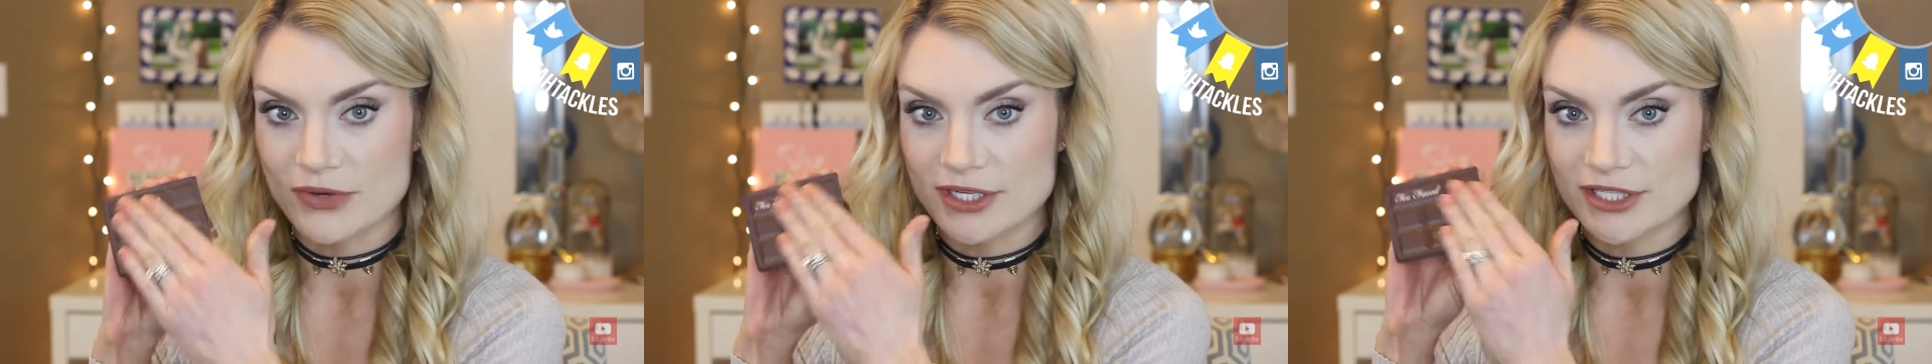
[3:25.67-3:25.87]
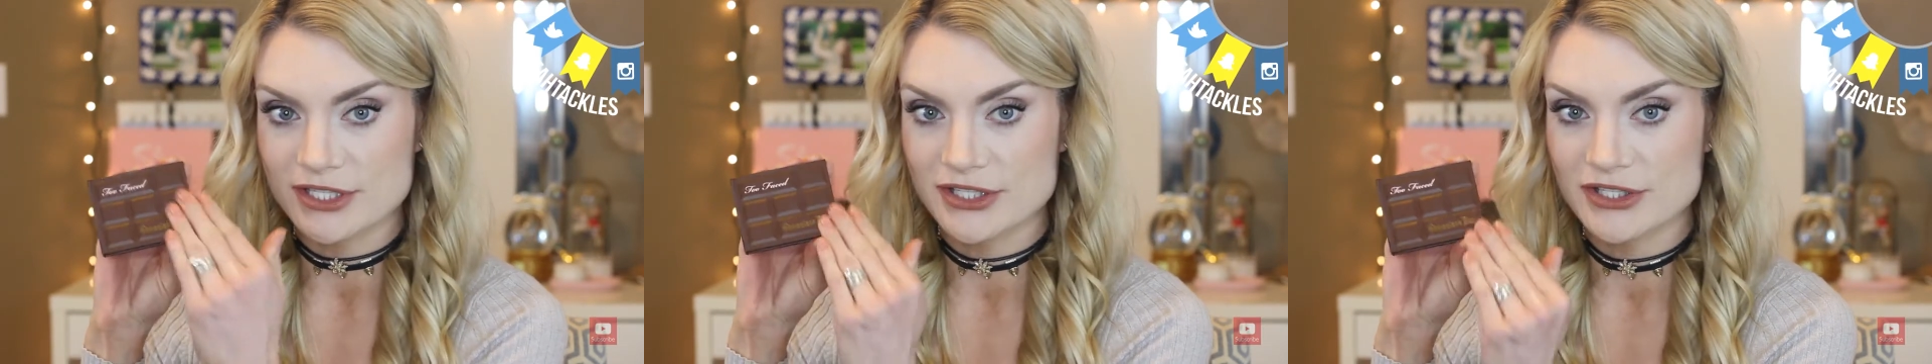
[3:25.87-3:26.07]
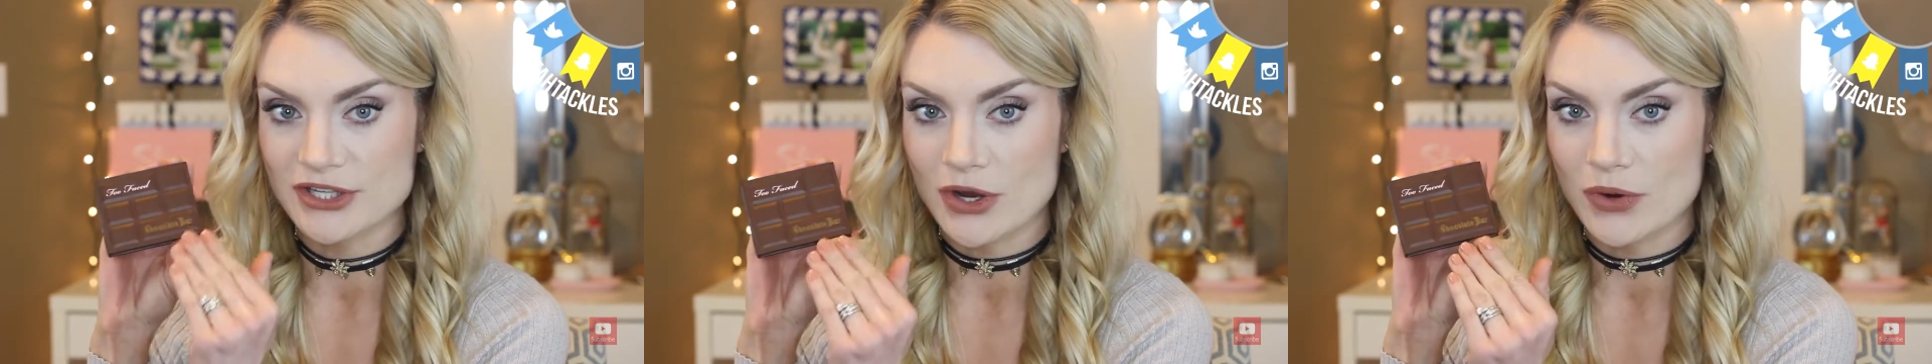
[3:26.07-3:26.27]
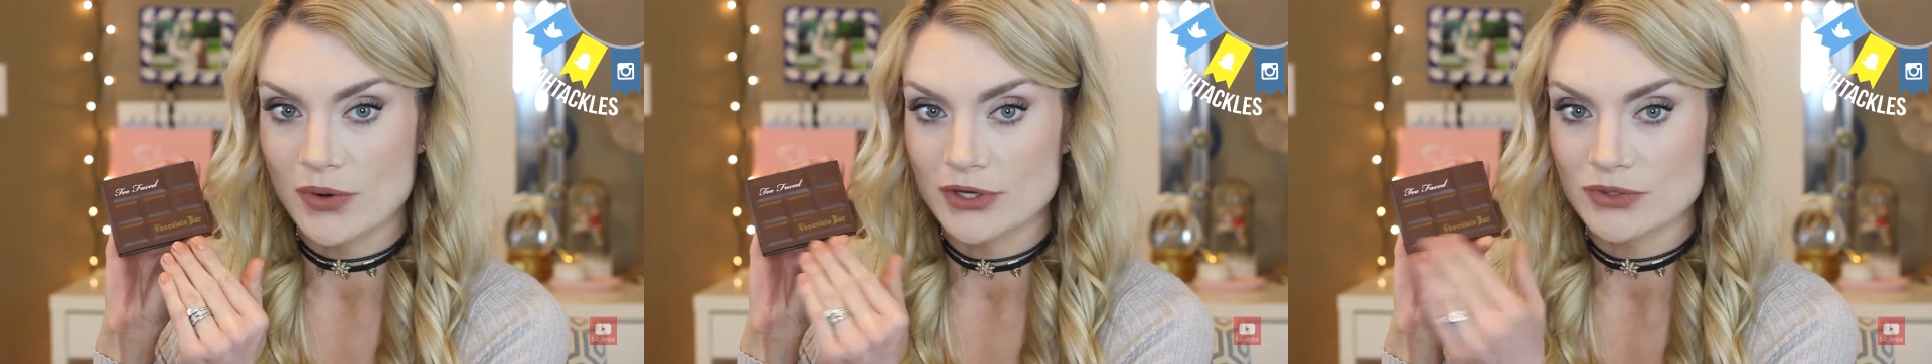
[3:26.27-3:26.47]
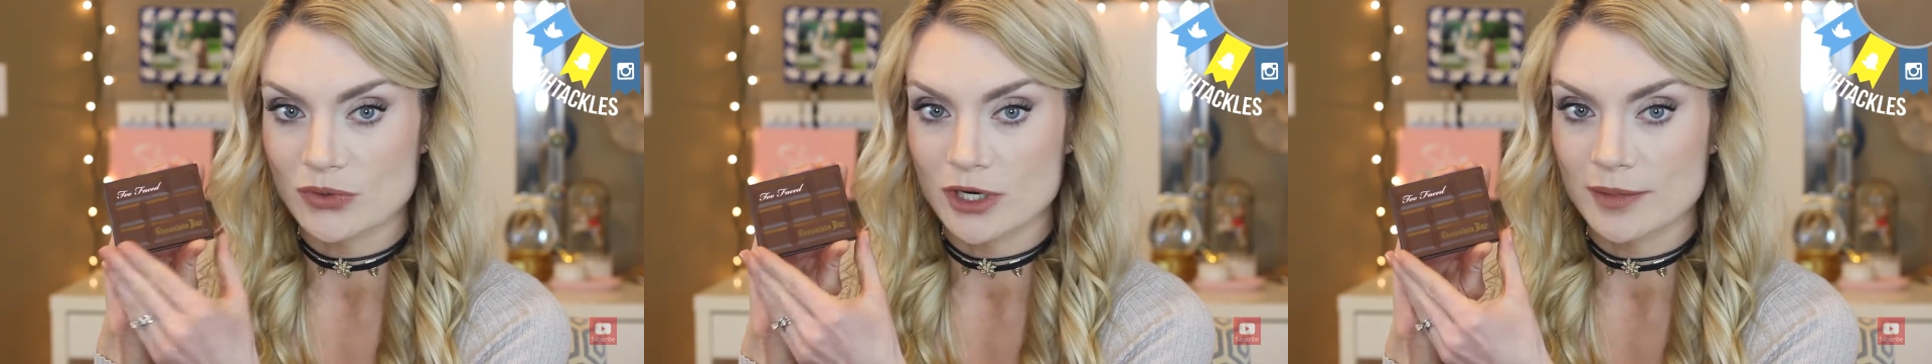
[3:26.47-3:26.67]
it is so
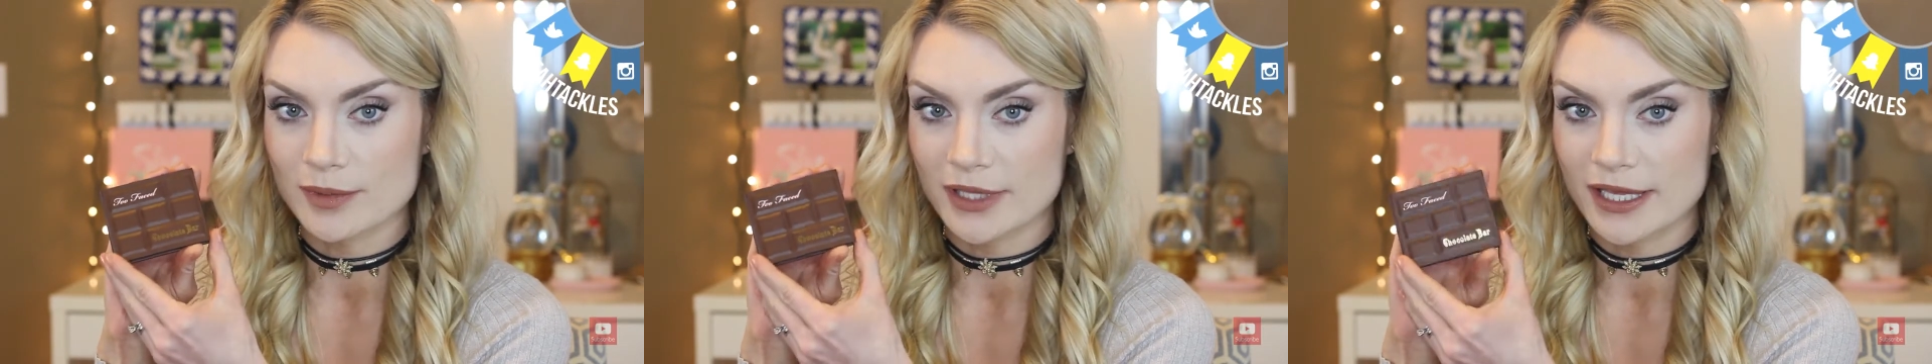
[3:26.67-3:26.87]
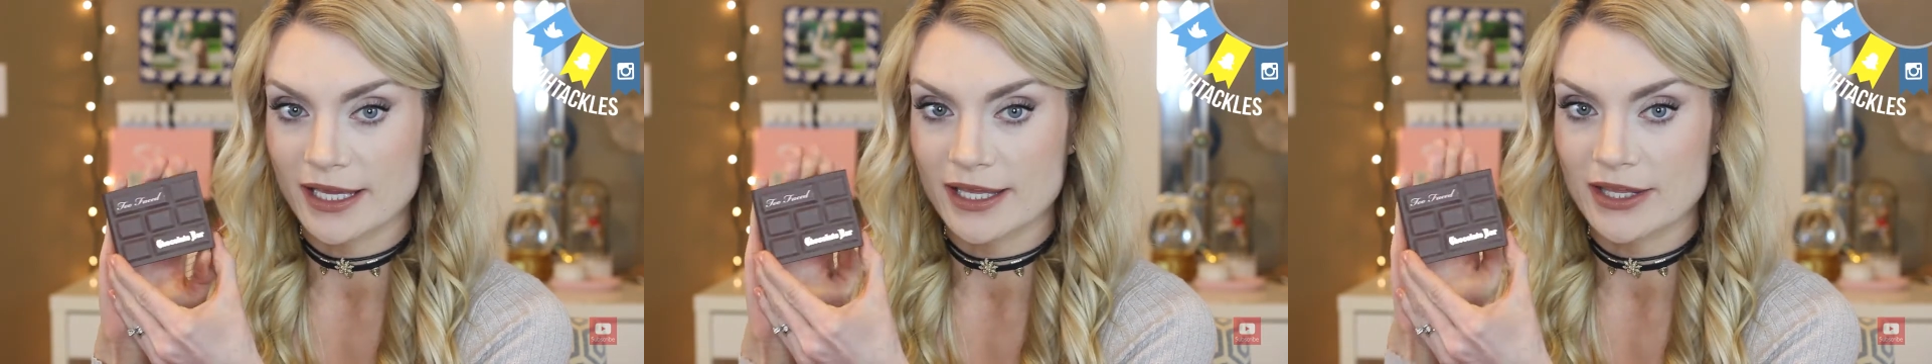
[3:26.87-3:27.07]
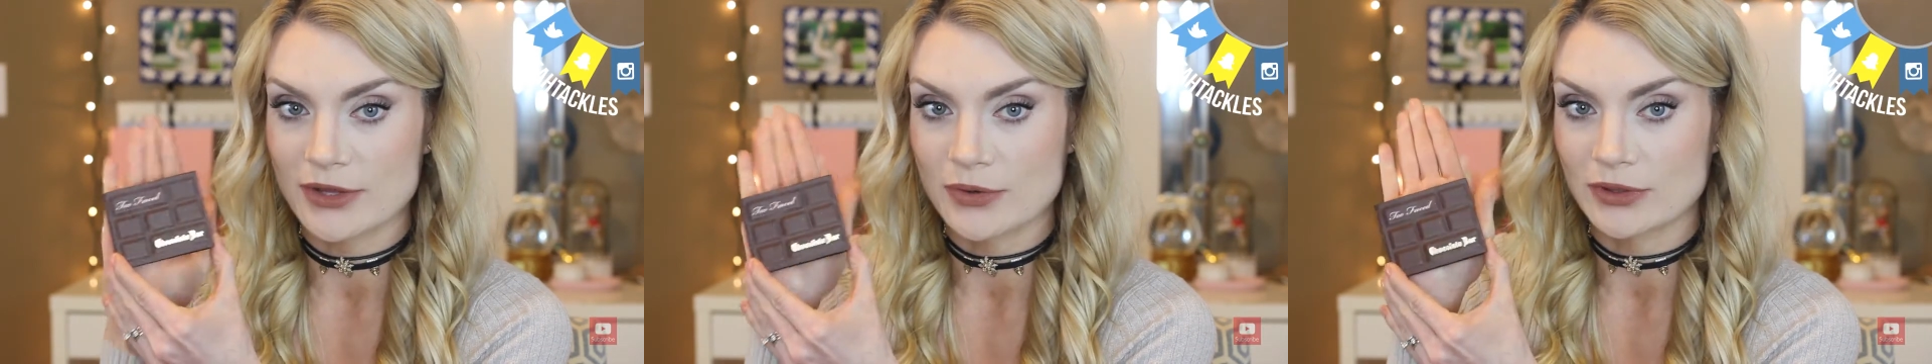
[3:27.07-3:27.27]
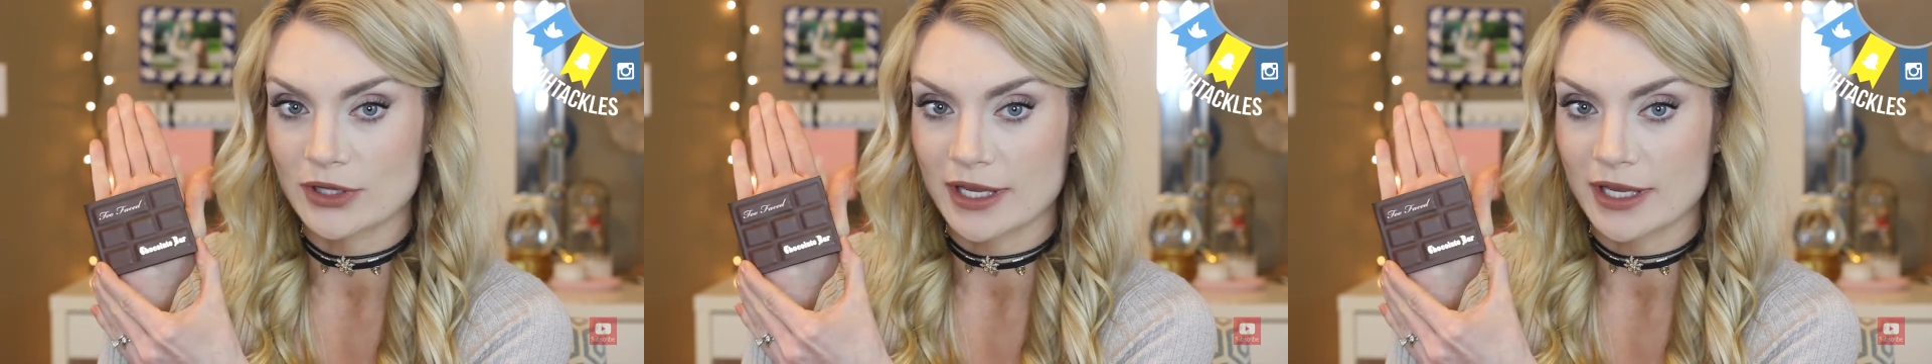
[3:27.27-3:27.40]
adorable and cute.